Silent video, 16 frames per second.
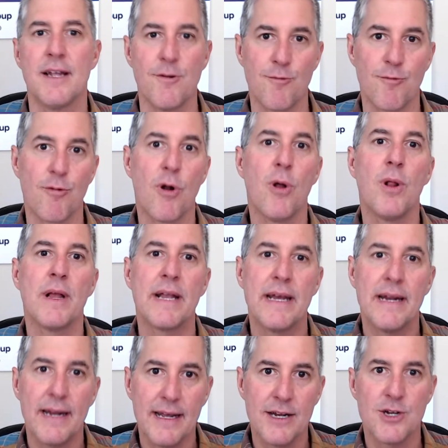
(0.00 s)
and rolling
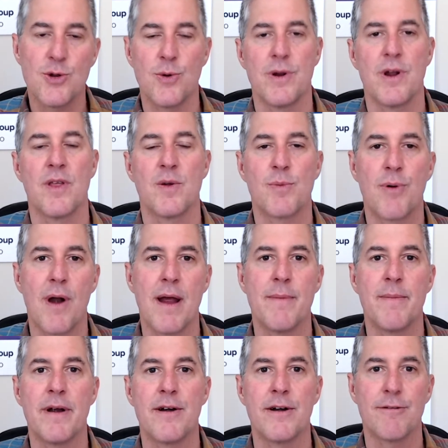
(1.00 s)
it into another
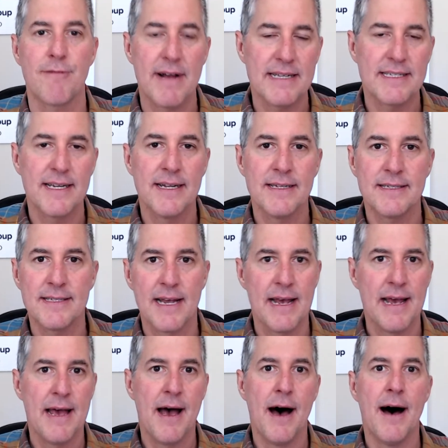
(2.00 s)
primary residence,
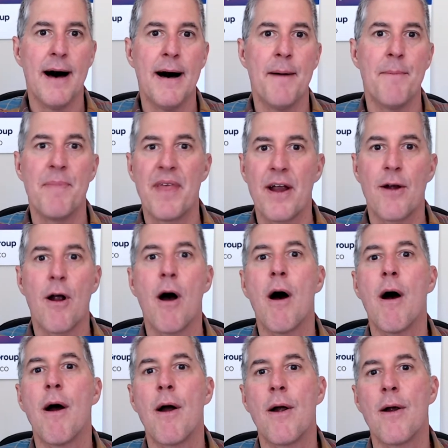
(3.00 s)
there
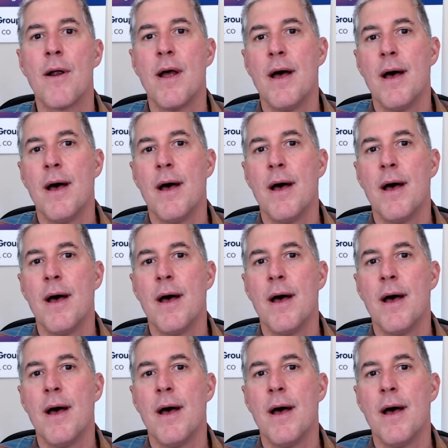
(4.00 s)
are